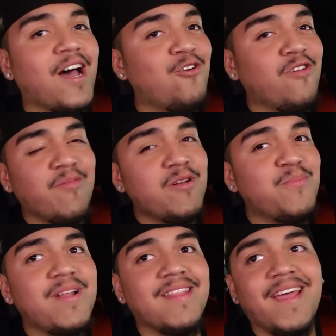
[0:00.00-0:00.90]
I don't know if I'm going to
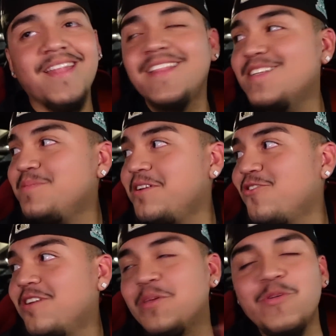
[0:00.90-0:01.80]
put it at the end of this
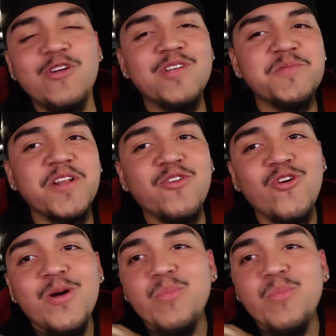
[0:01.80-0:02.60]
video or in the middle of this video,